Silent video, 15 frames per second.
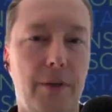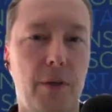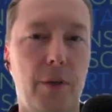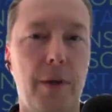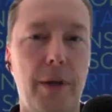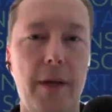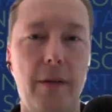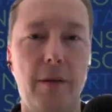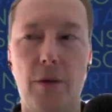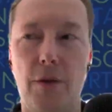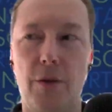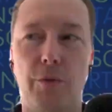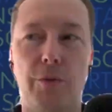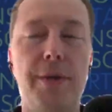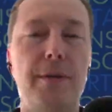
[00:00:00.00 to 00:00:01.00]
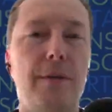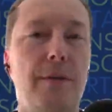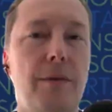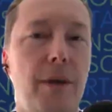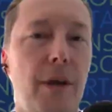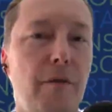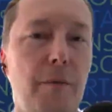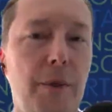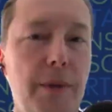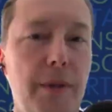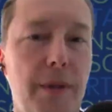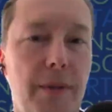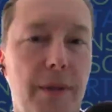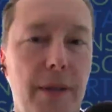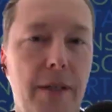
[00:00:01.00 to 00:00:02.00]
So the reason the government
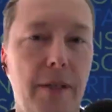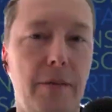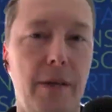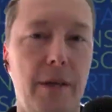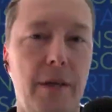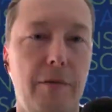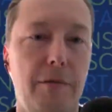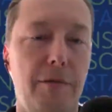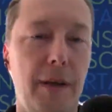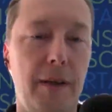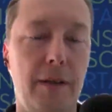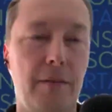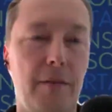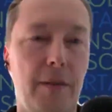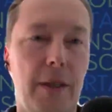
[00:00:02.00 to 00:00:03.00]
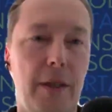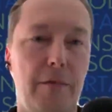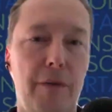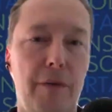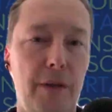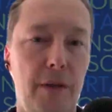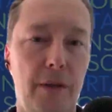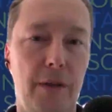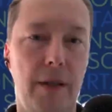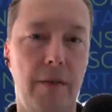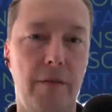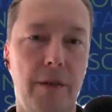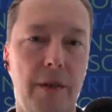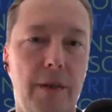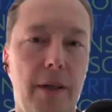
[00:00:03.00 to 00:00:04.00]
is ineffective and inefficient in
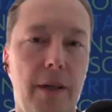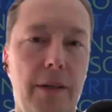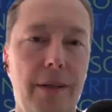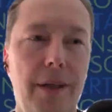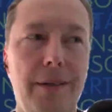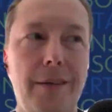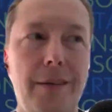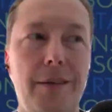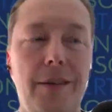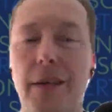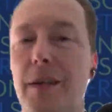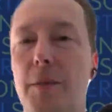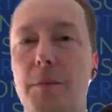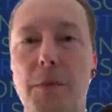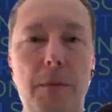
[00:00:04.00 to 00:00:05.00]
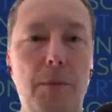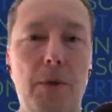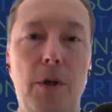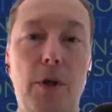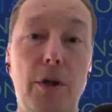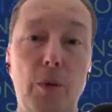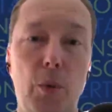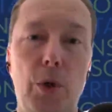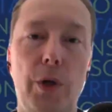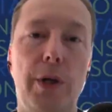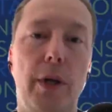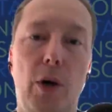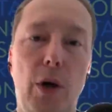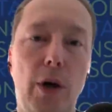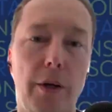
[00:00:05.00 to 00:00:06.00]
everything that it does is not that people aren't
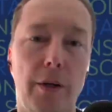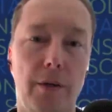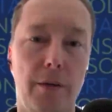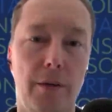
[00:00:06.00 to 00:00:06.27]
working hard.